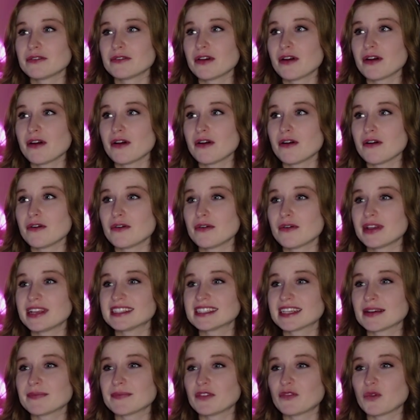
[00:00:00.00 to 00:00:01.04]
no, he's
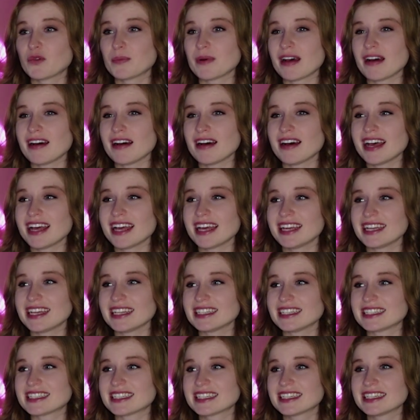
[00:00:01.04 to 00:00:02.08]
coming from behind.
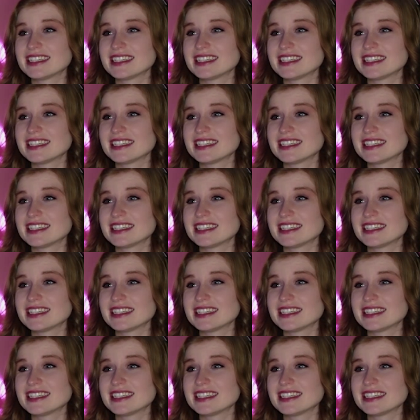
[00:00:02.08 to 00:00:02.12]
